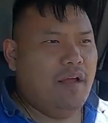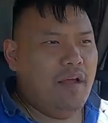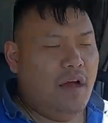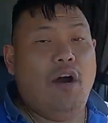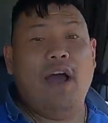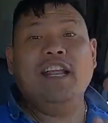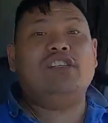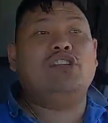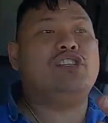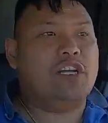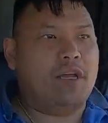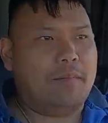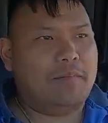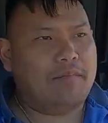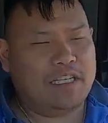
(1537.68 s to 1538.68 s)
oh,
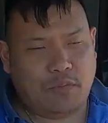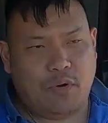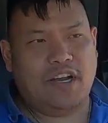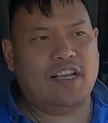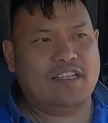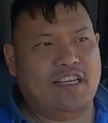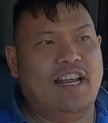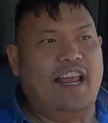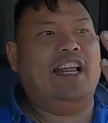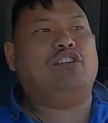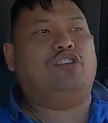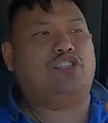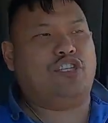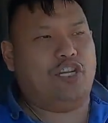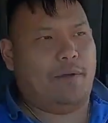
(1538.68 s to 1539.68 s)
internship, that's what it is, an
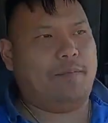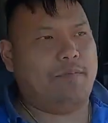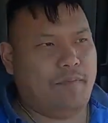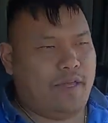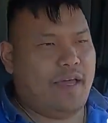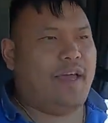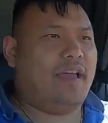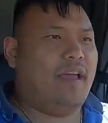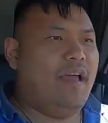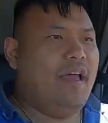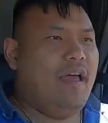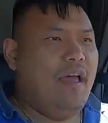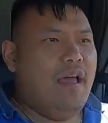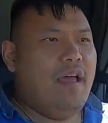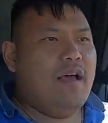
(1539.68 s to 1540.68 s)
internship. Okay,
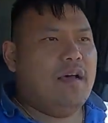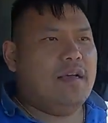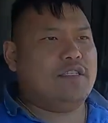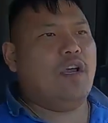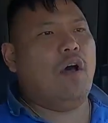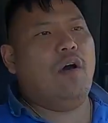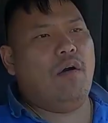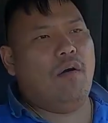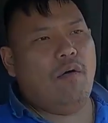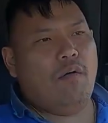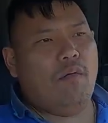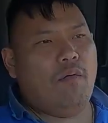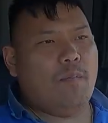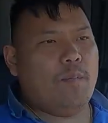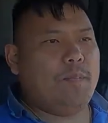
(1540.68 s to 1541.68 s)

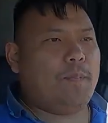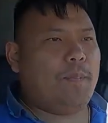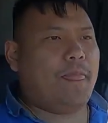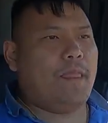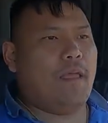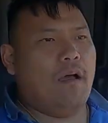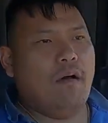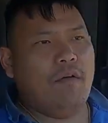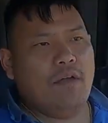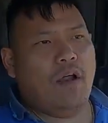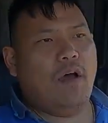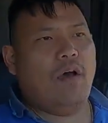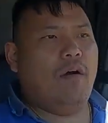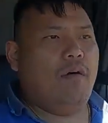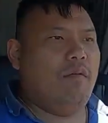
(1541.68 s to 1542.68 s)
so you
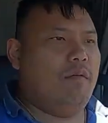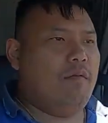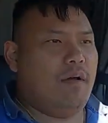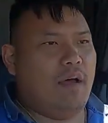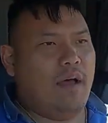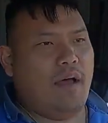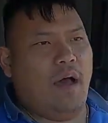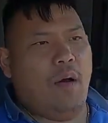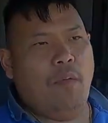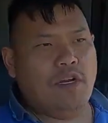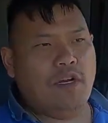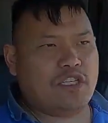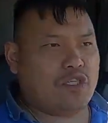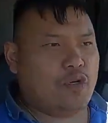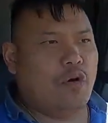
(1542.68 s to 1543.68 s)
know, I went
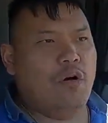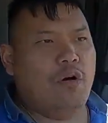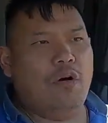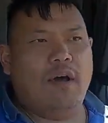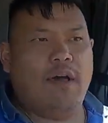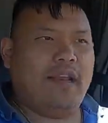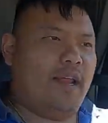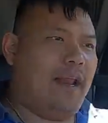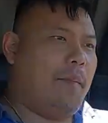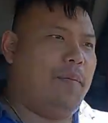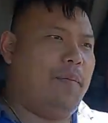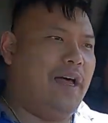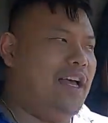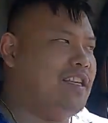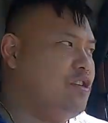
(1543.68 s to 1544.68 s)
to school and then I
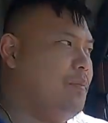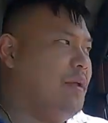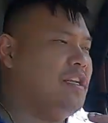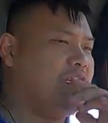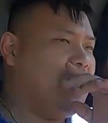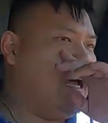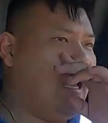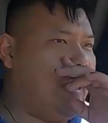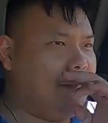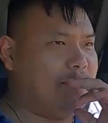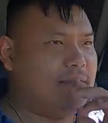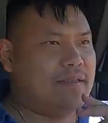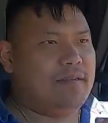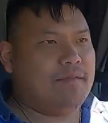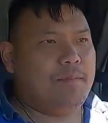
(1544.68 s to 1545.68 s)
applied so many
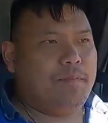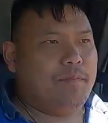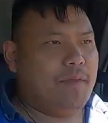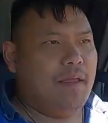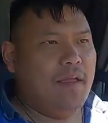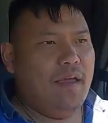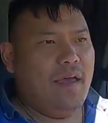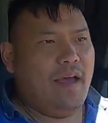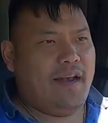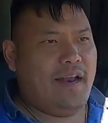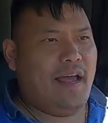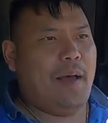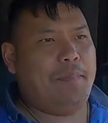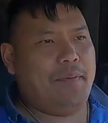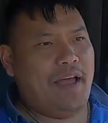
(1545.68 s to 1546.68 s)
jobs,
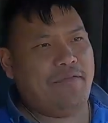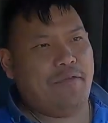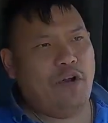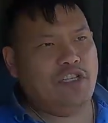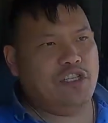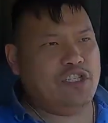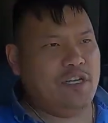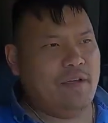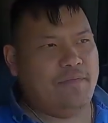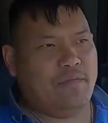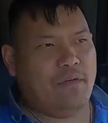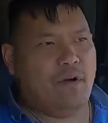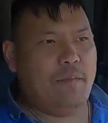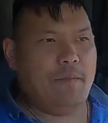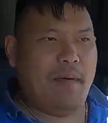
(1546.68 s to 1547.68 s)
and I applied for internship
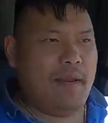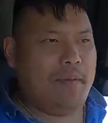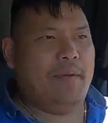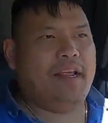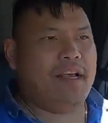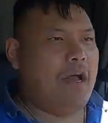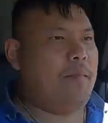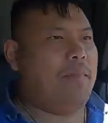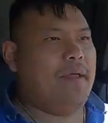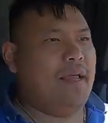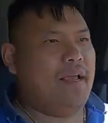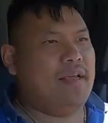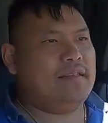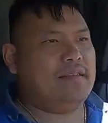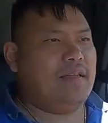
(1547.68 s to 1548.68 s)
for many
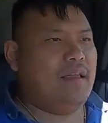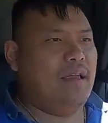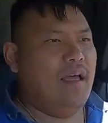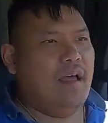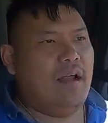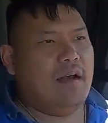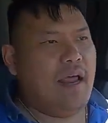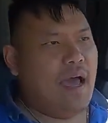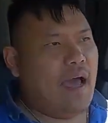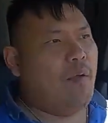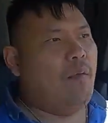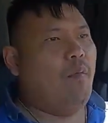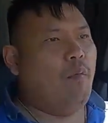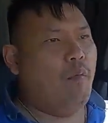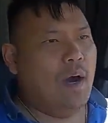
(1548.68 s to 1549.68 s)
companies.
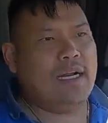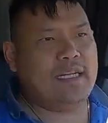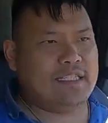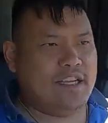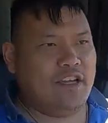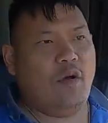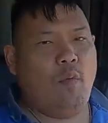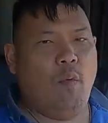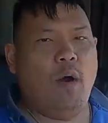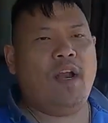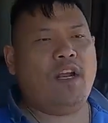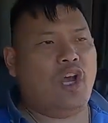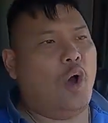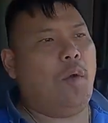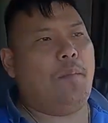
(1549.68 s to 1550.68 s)
Not one single
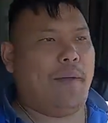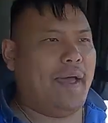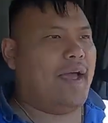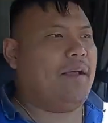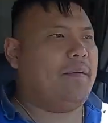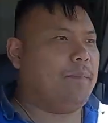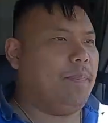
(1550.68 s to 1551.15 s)
one coming back.